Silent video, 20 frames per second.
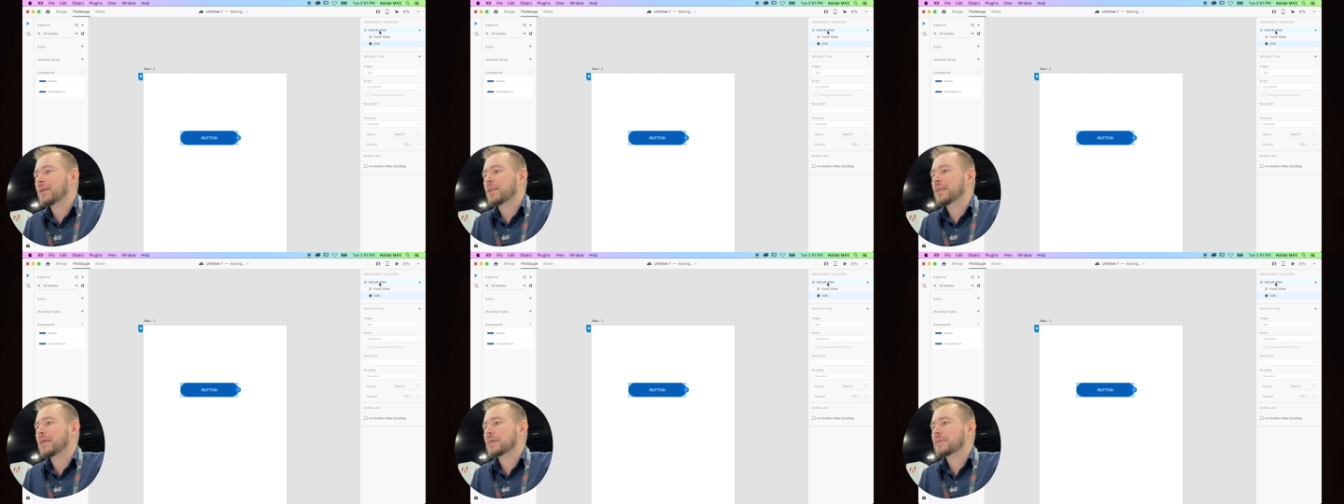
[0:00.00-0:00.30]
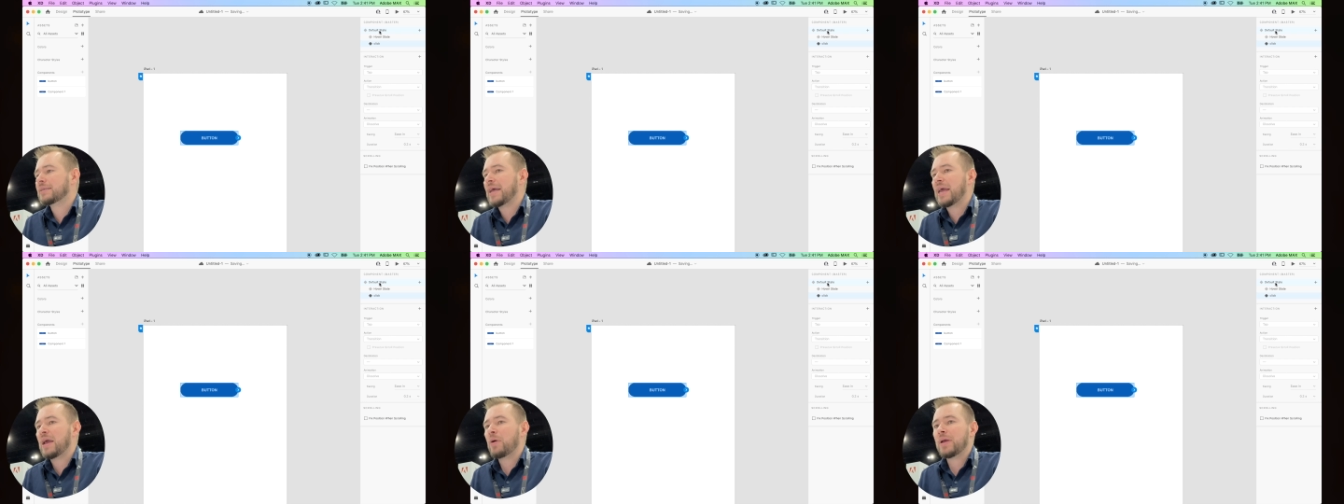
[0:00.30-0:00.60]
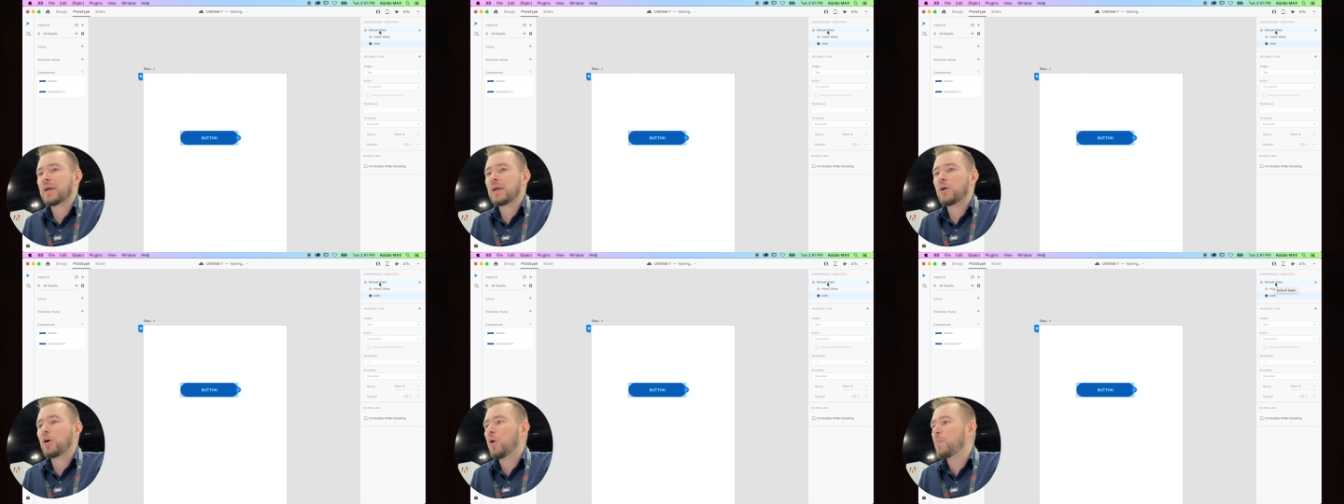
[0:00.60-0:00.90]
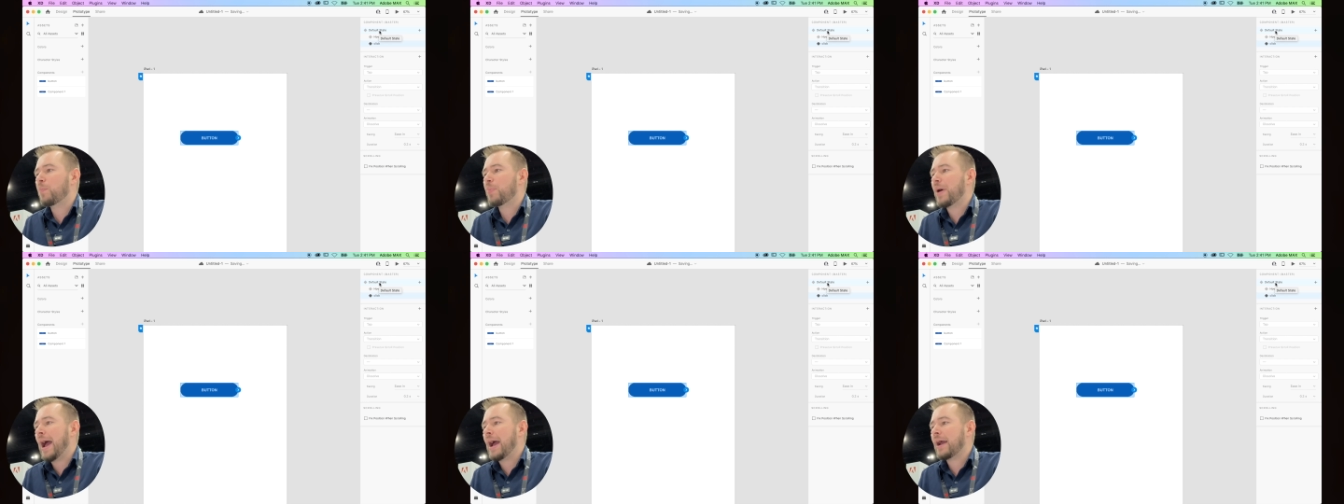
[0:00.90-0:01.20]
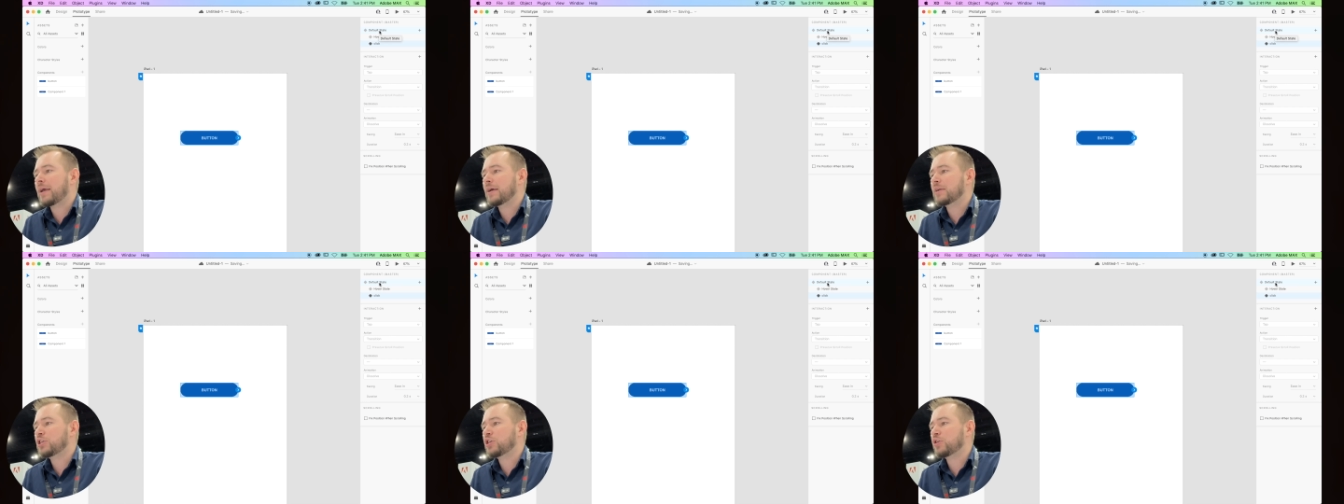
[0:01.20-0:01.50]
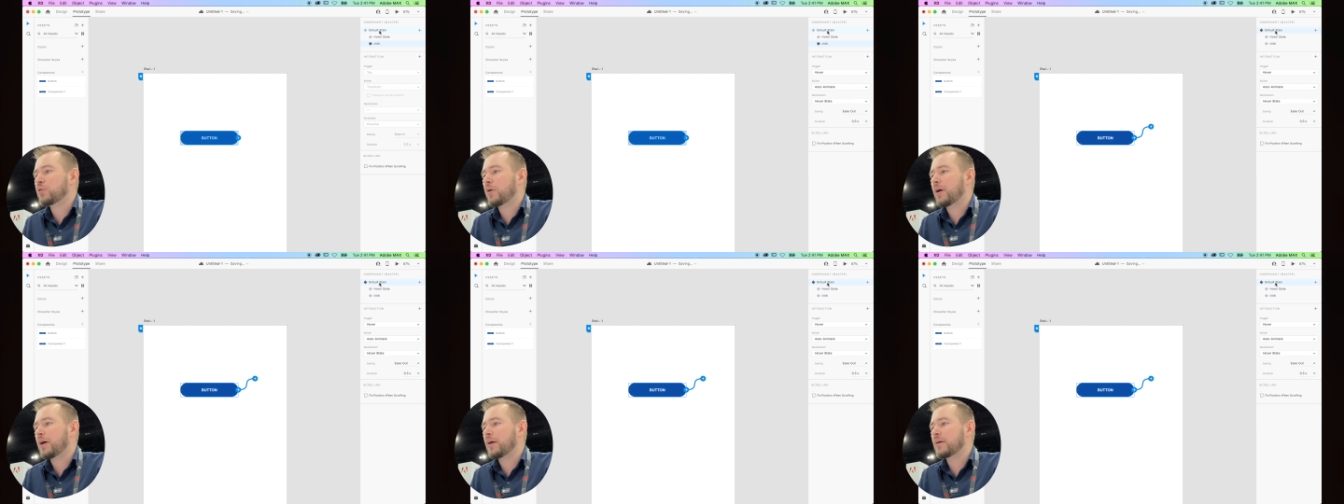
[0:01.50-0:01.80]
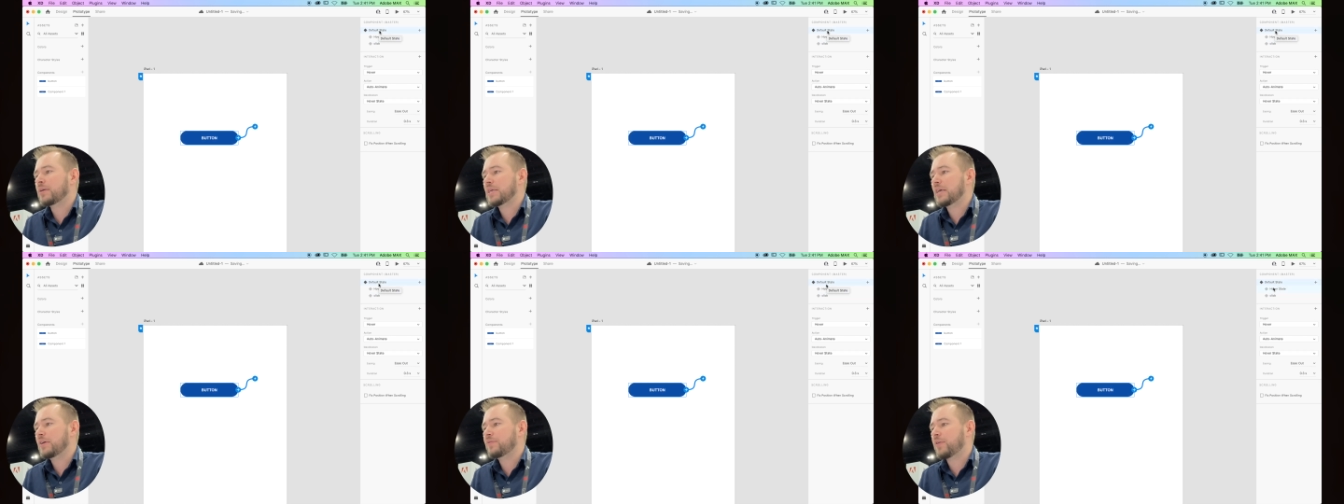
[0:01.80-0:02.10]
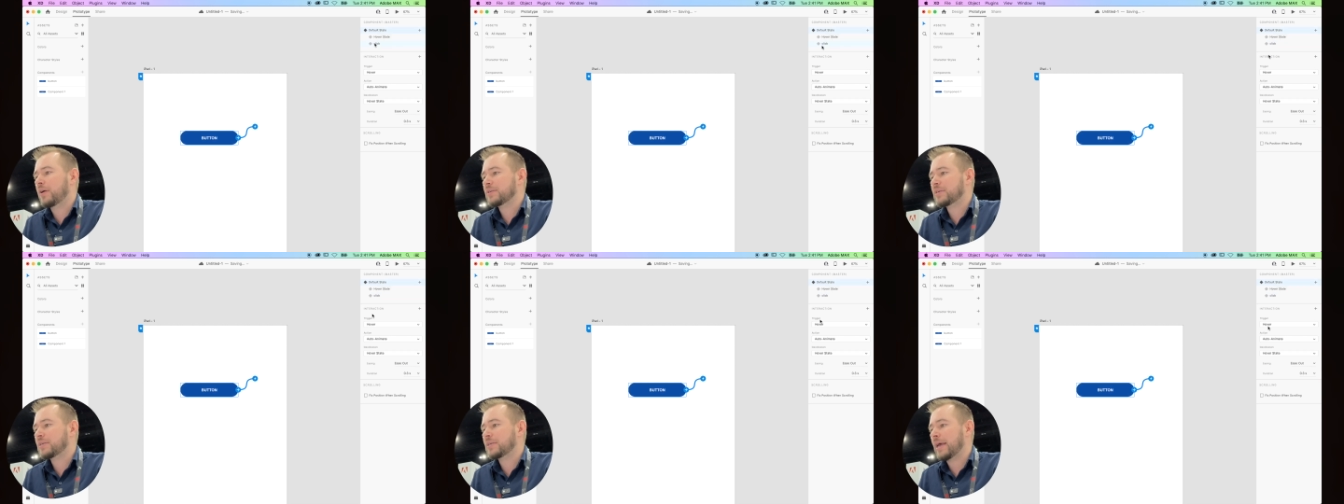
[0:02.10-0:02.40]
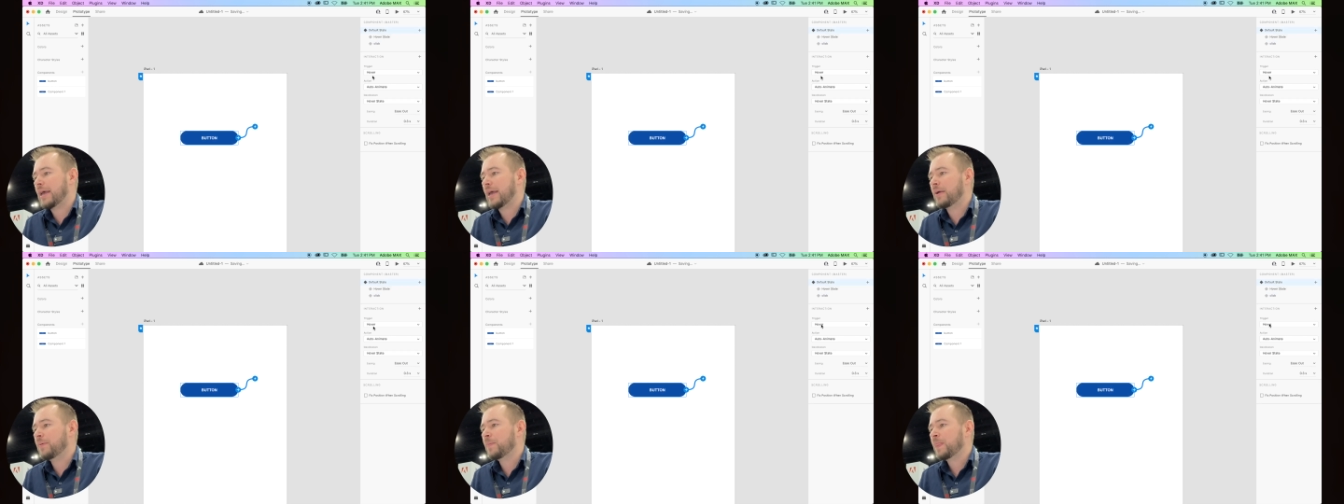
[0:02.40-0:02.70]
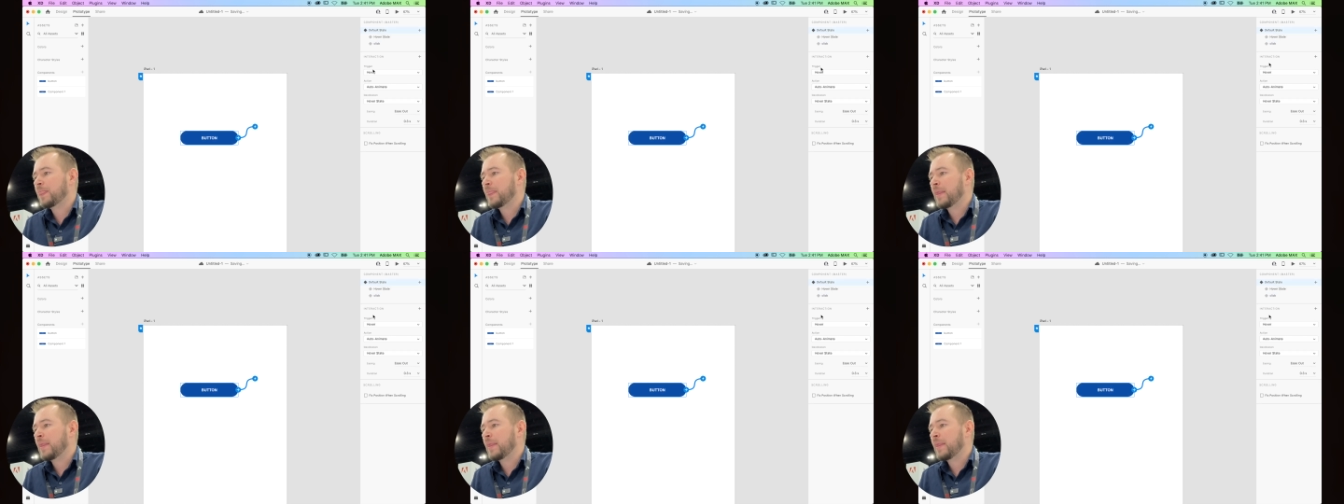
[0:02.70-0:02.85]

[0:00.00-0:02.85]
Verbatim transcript: click state, we can go back into our default state